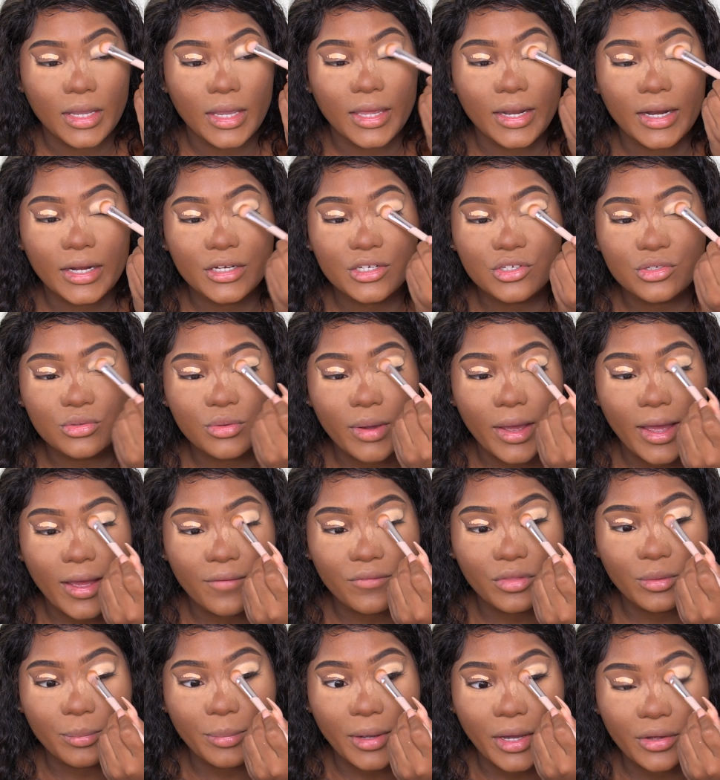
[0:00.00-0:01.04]
And I do
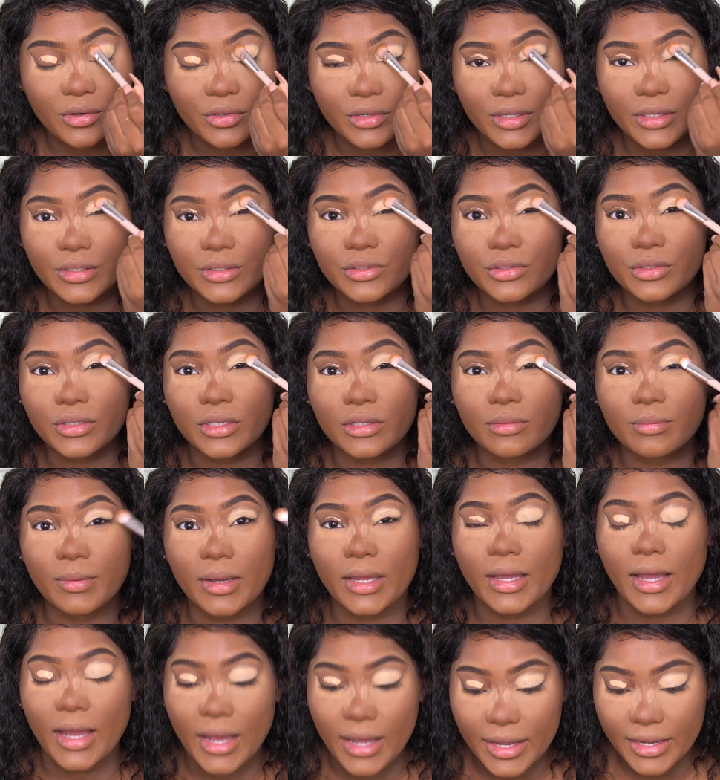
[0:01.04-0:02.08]
have the powder underneath
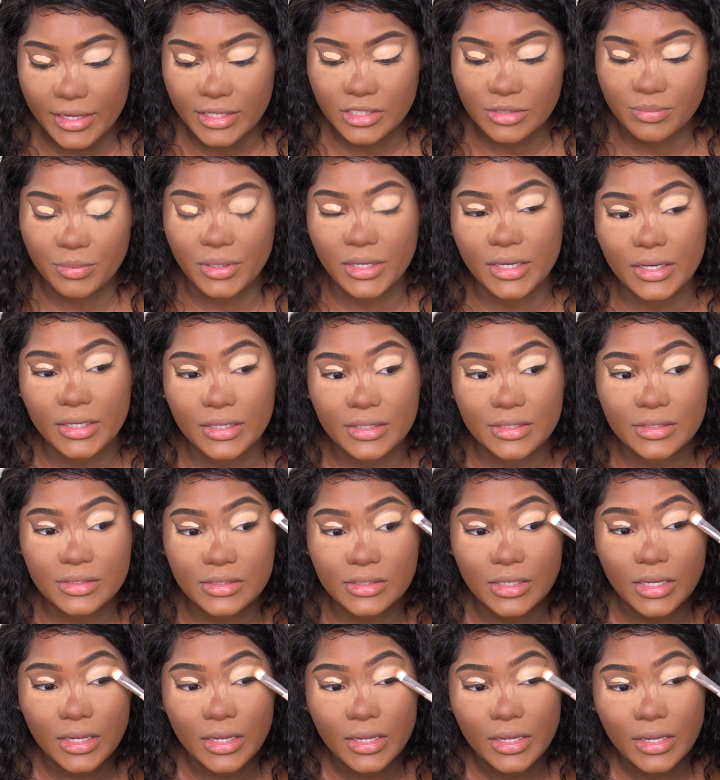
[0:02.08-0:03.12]
my eyes
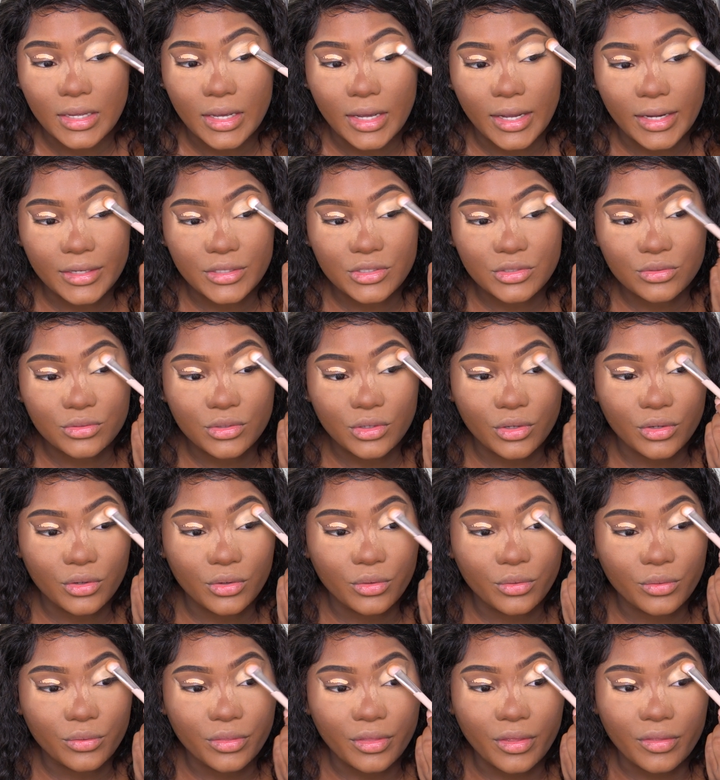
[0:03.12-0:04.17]
because I do
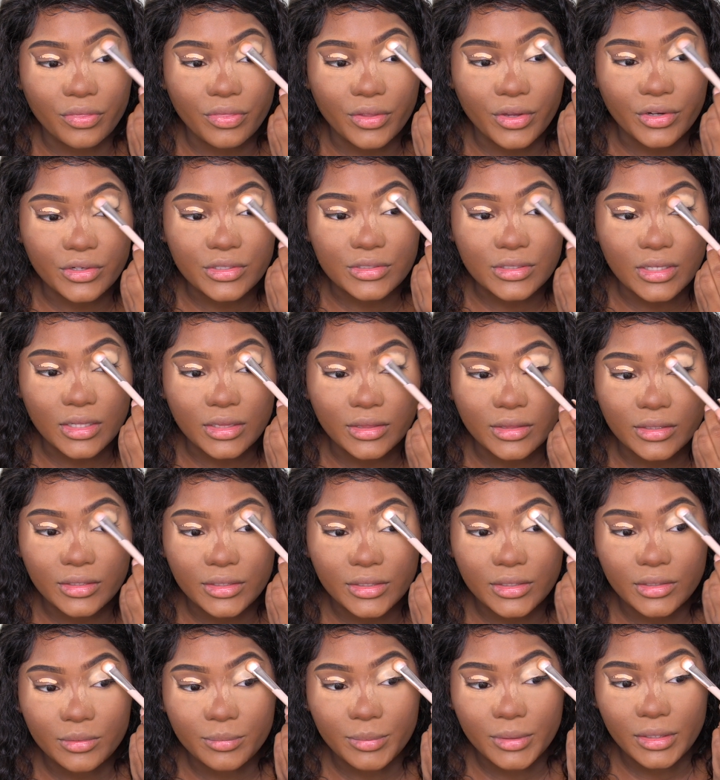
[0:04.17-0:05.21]
know that there is a
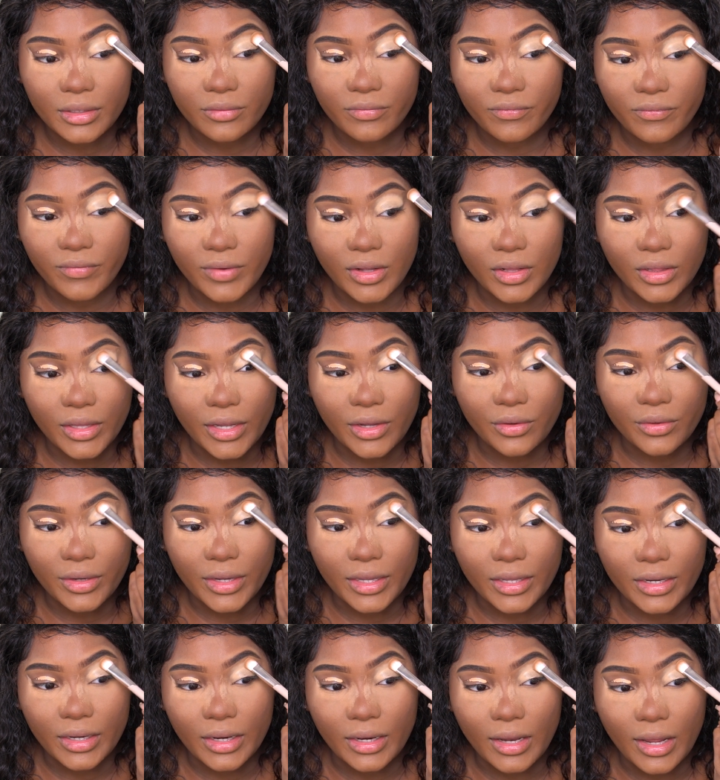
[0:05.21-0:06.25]
little bit of fallout,
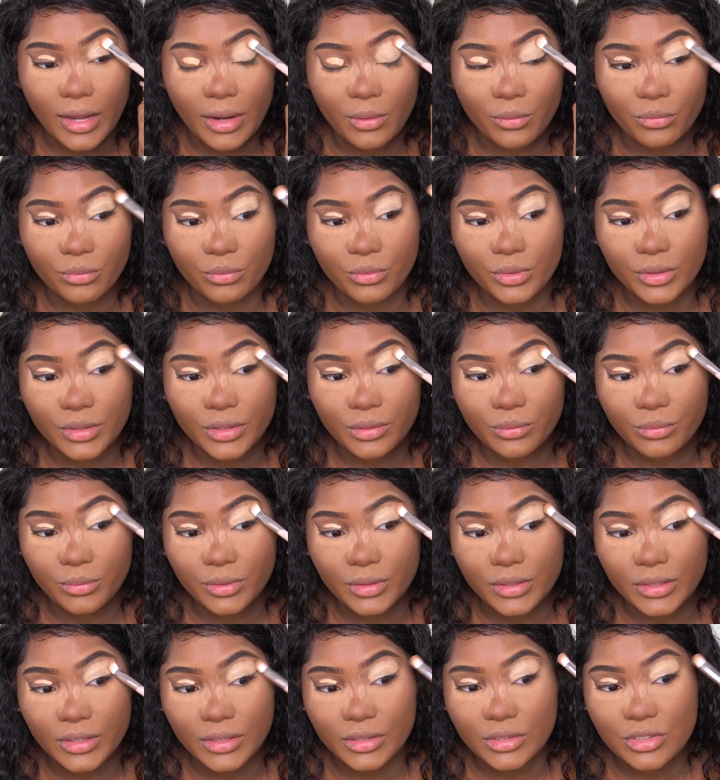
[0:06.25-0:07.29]
and I really,
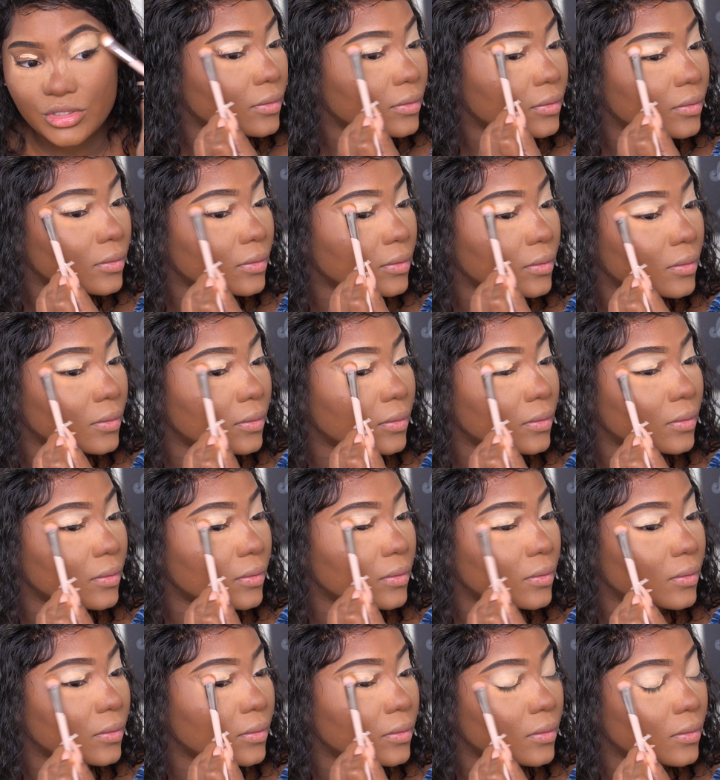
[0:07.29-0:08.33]
really don't want it
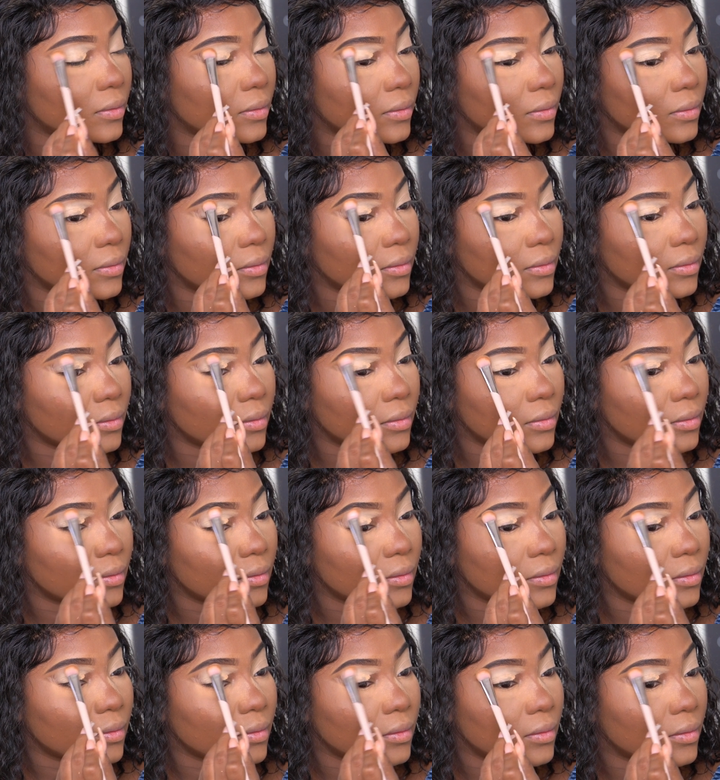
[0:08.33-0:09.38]
to get on the rest of my
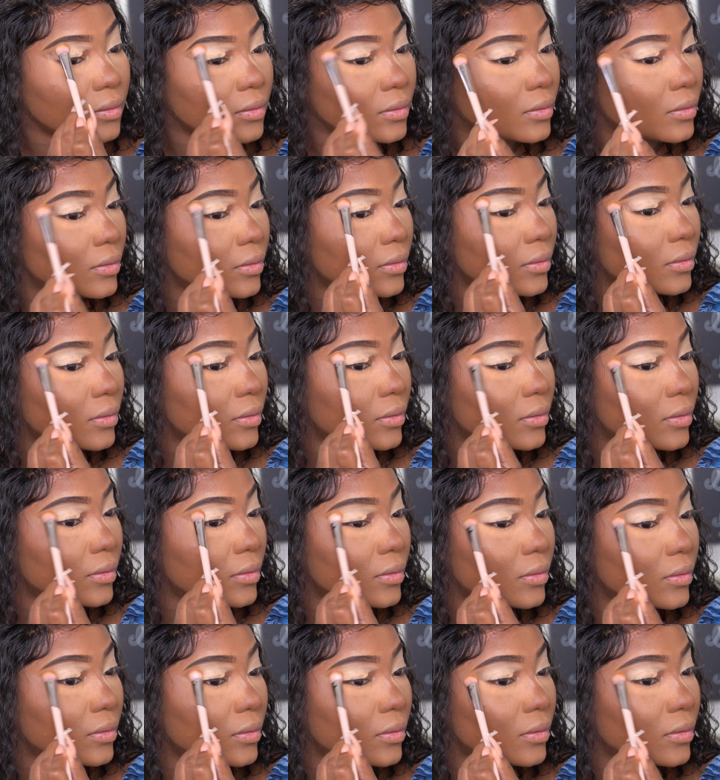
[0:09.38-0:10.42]
face. All right,
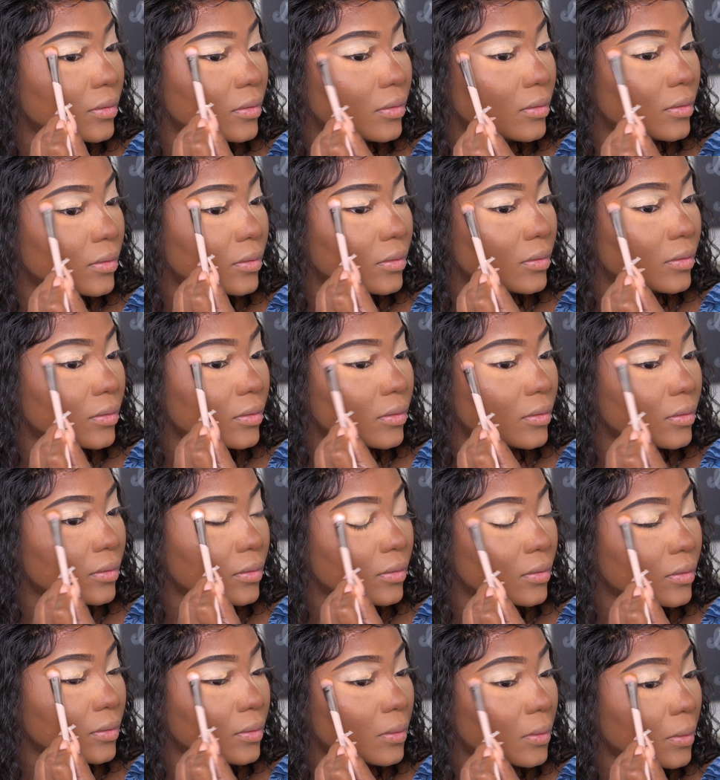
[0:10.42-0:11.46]
so that's all blended
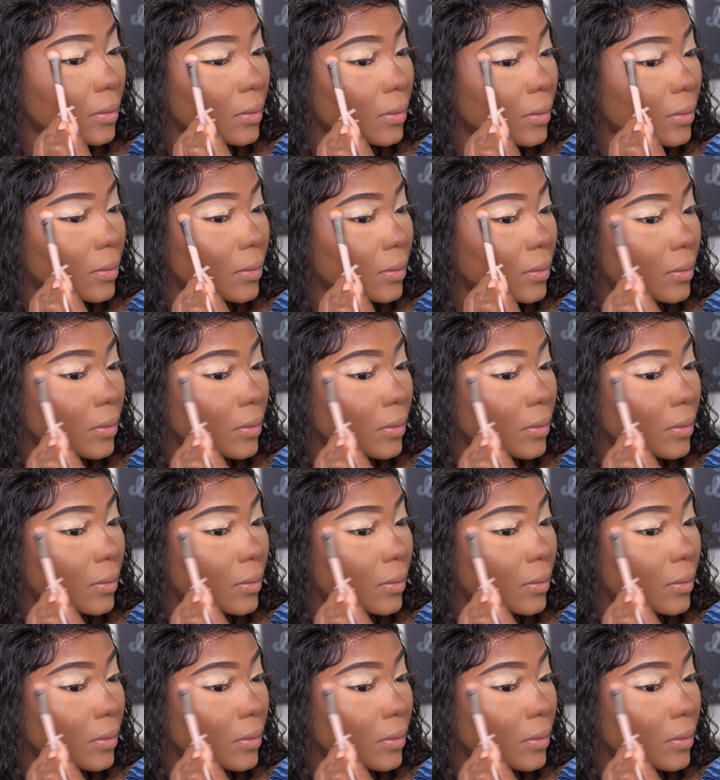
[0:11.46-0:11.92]
out on the lid.